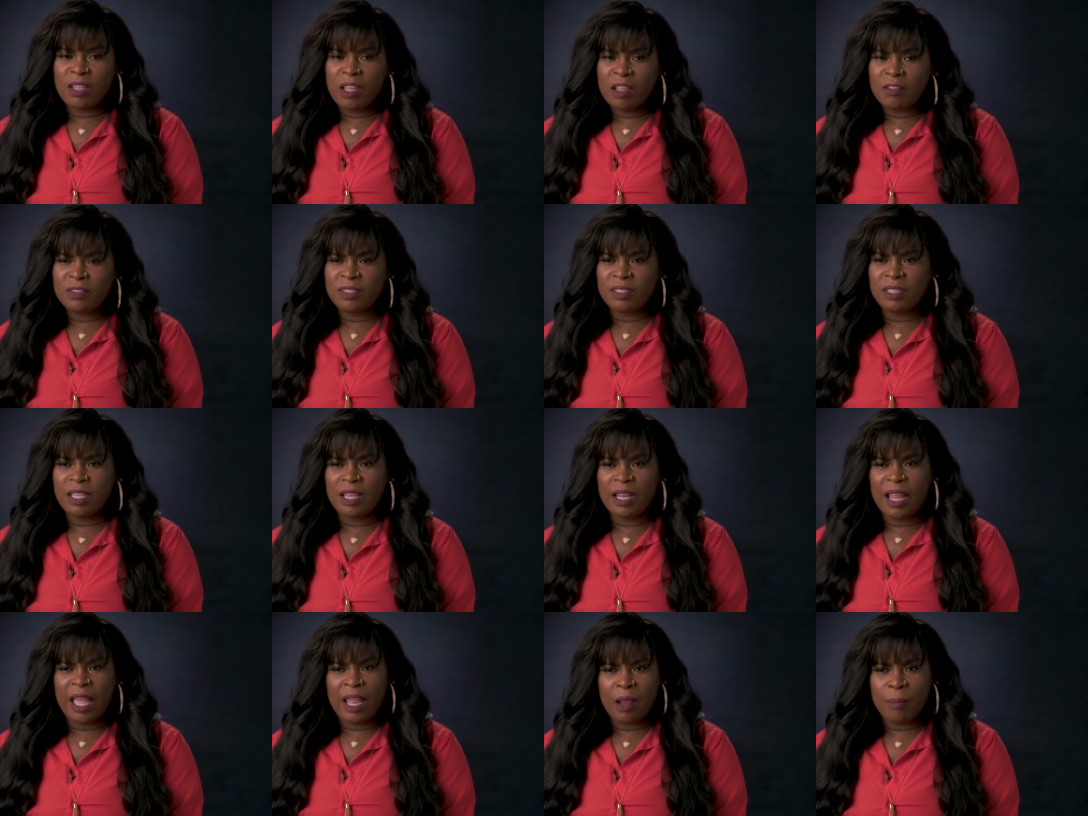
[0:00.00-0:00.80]
tough
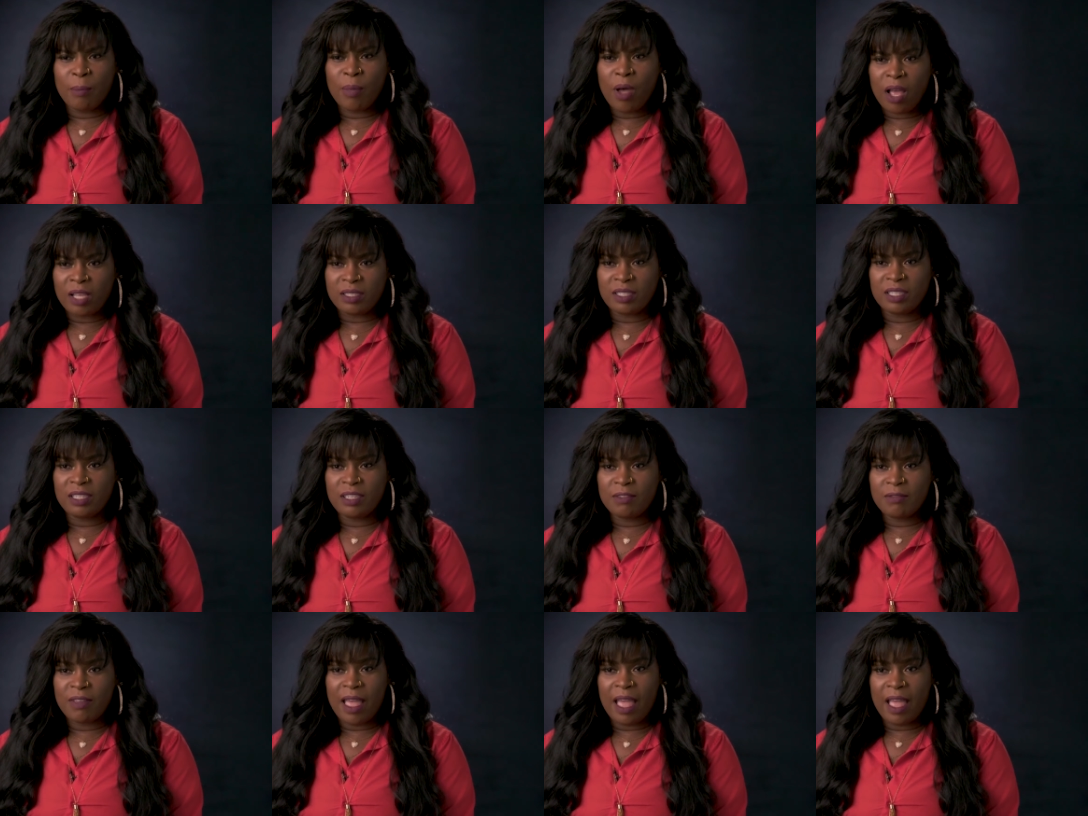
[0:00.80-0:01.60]
skin and a
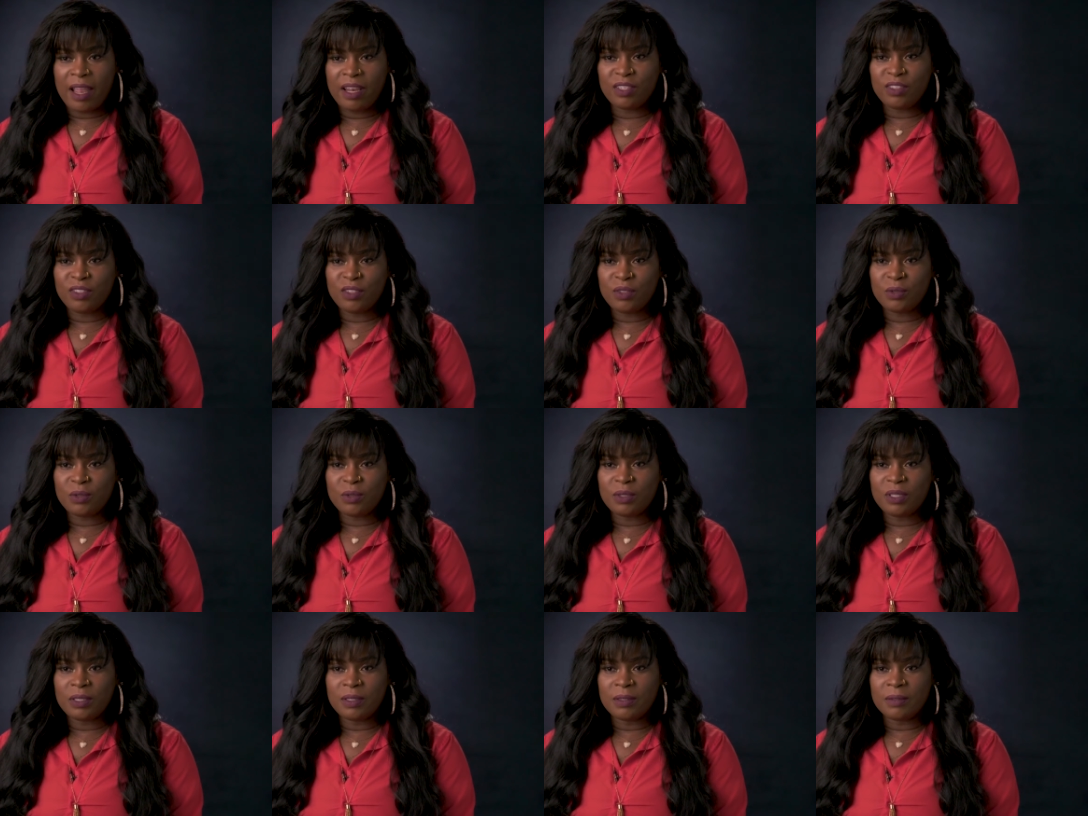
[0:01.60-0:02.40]
positive
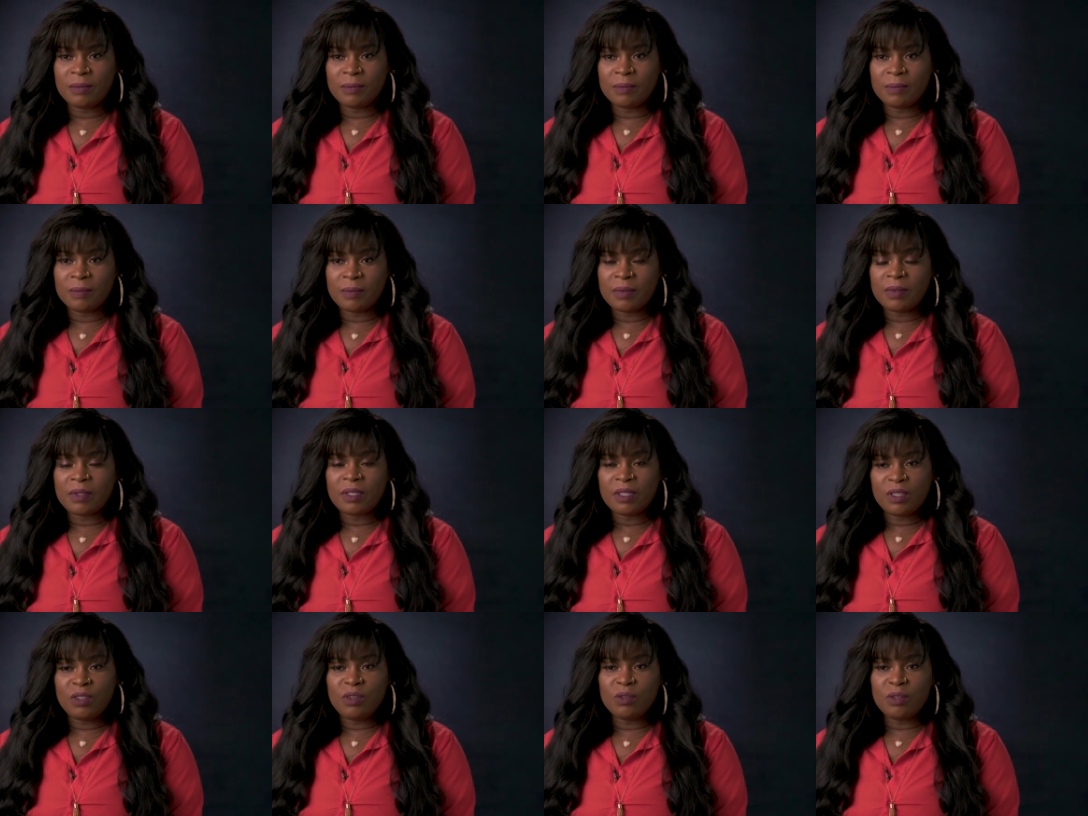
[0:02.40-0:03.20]
attitude,
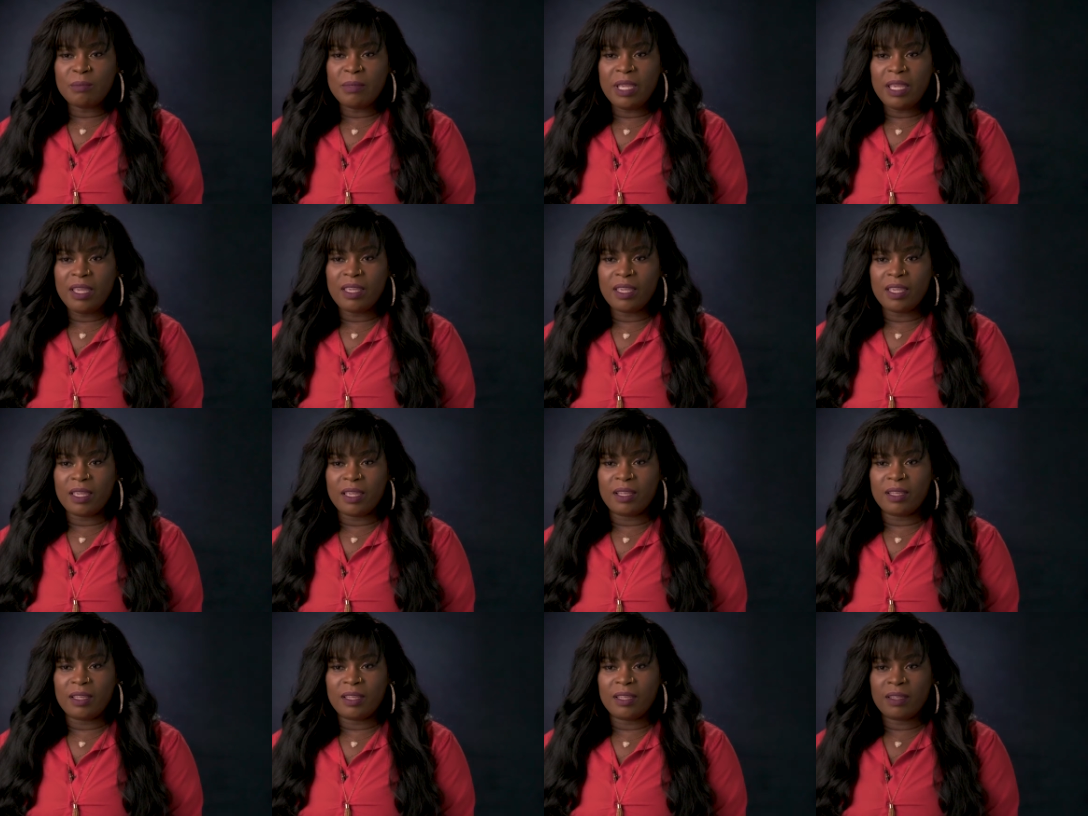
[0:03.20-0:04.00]
you'll make
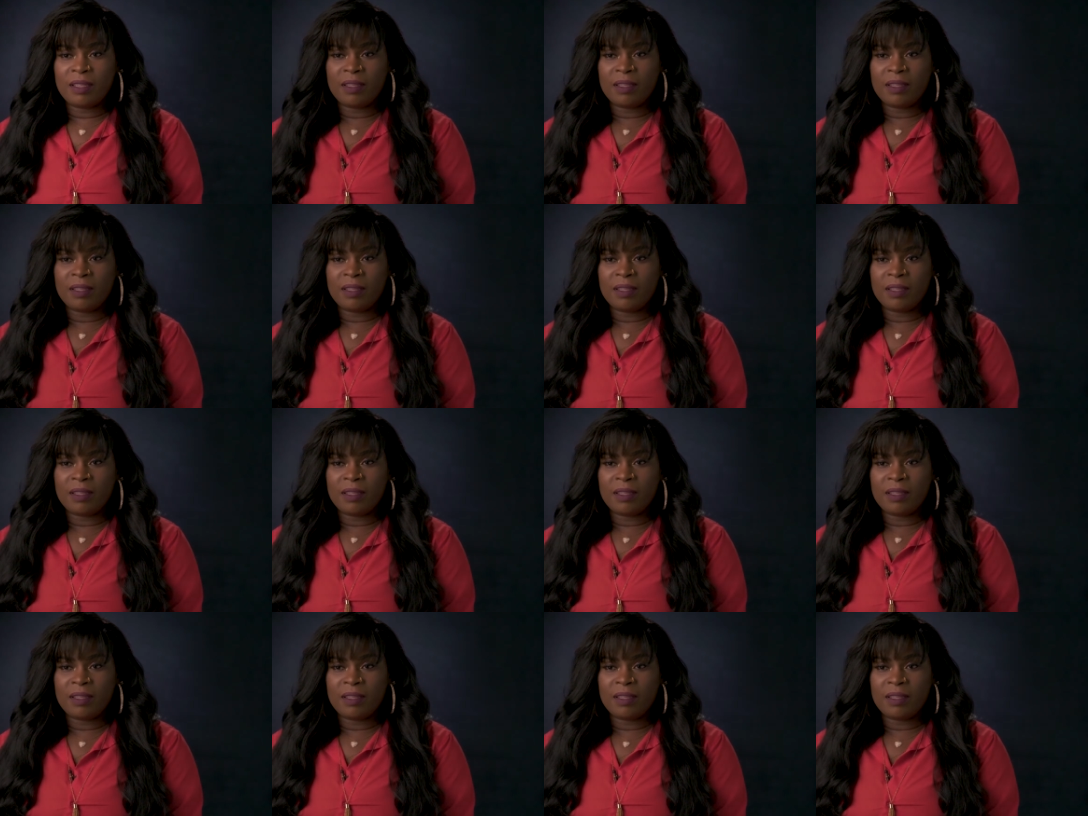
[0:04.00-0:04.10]
it.